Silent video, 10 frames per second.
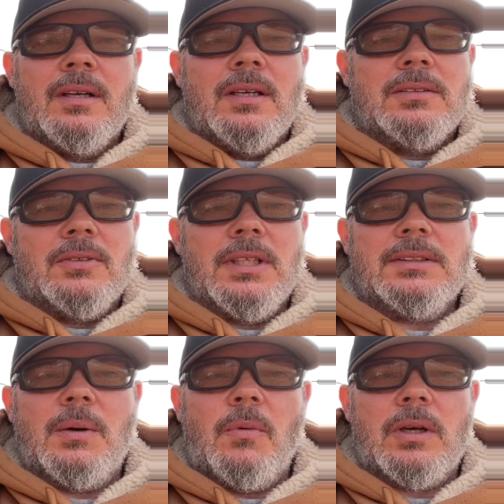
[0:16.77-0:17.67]
So
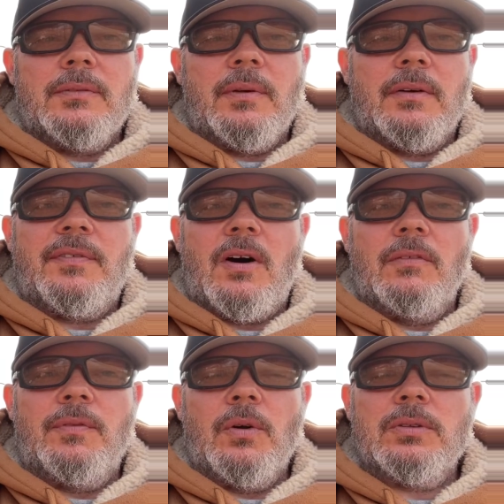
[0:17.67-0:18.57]
since I'm working from the
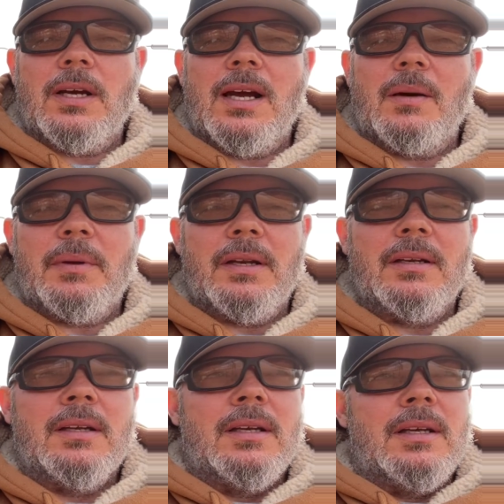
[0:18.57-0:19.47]
farm full time and
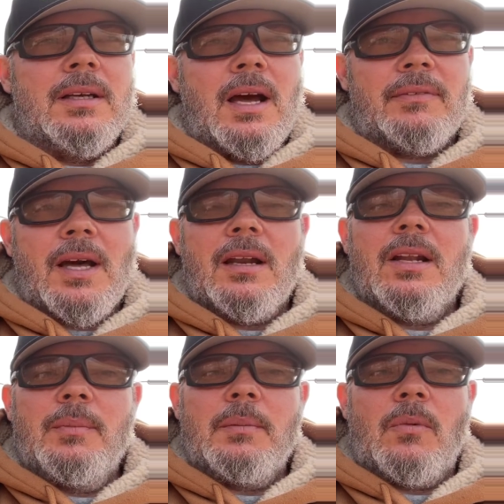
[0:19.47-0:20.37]
I've got a
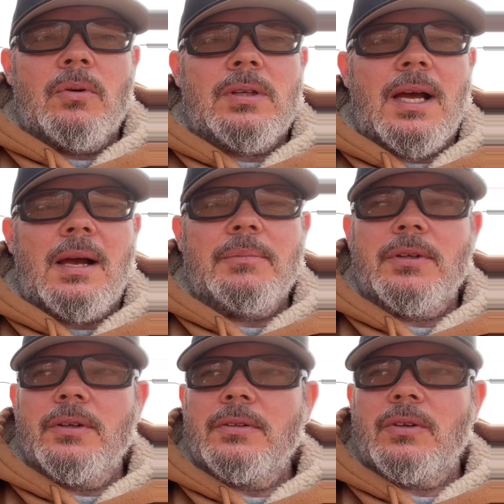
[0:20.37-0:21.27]
little bit more time
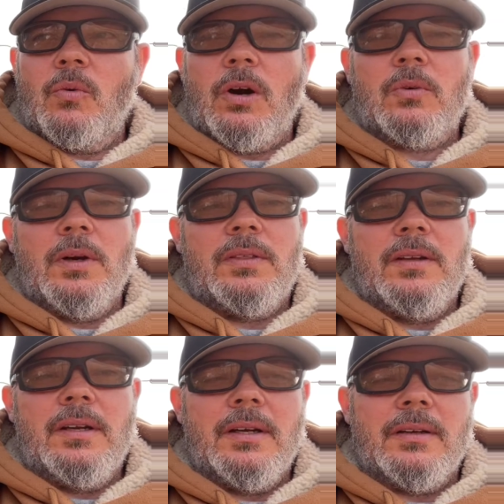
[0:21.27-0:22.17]
to work with the
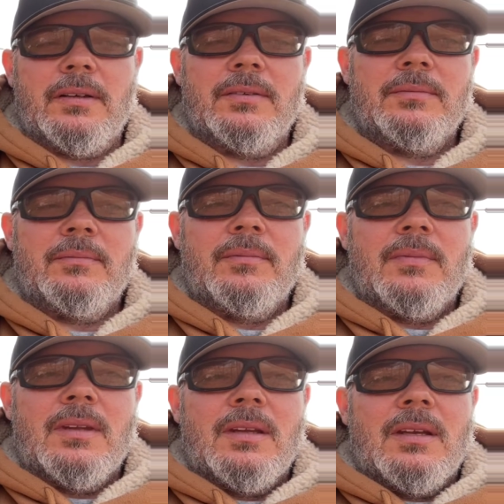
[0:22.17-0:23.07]
deer,
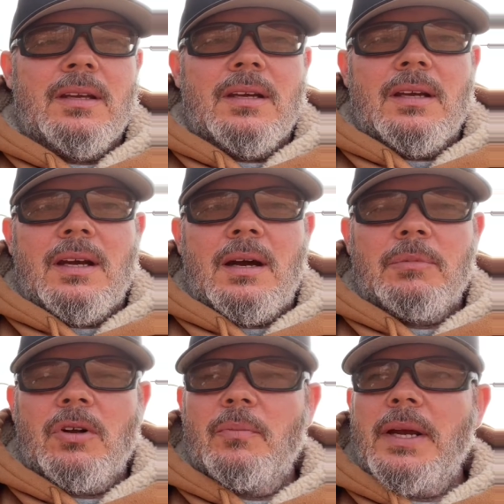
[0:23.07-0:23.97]
I'm
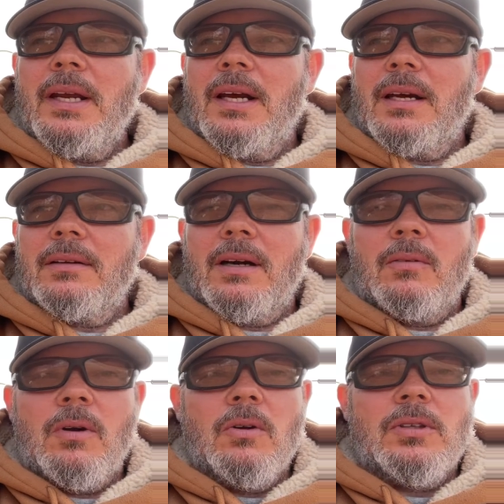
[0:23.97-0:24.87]
going to be
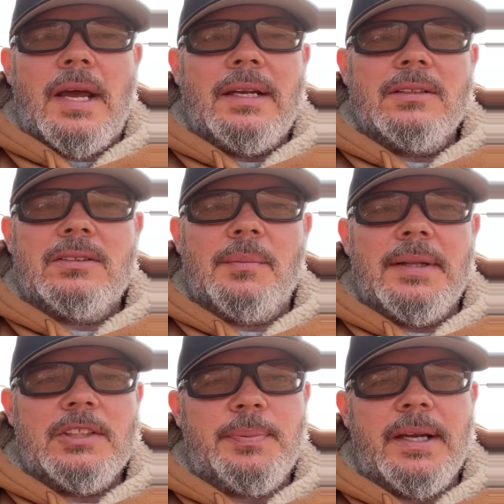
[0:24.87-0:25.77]
rotating some of
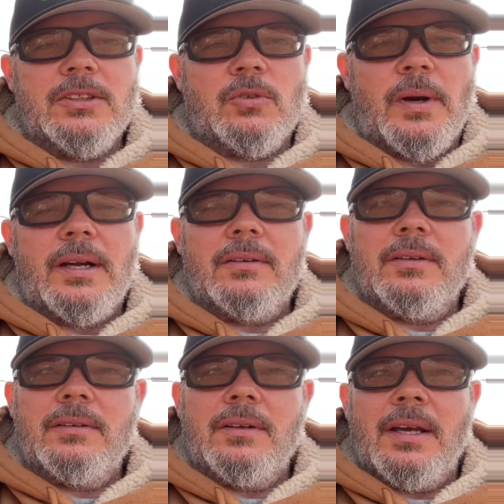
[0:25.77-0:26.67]
these pens
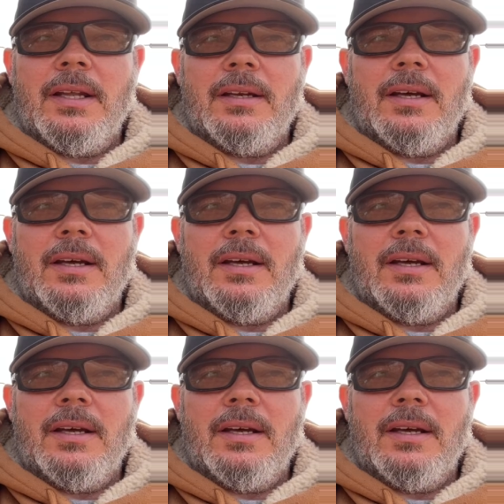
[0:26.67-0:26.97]
around and